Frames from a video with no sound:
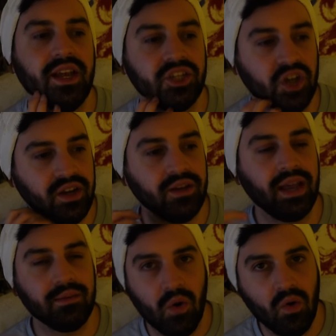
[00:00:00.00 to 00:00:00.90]
enjoying
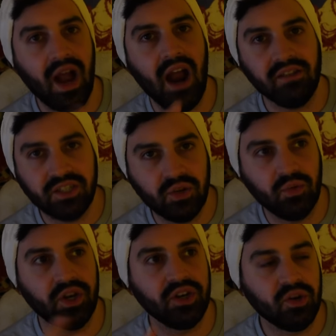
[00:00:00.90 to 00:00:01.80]
like more character
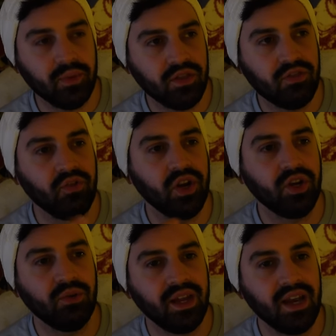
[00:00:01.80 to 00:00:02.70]
work coming
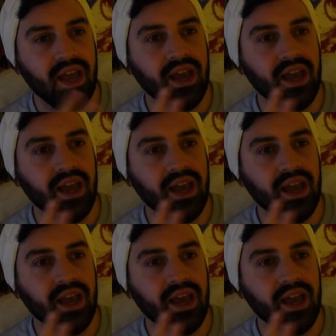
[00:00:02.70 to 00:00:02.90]
through and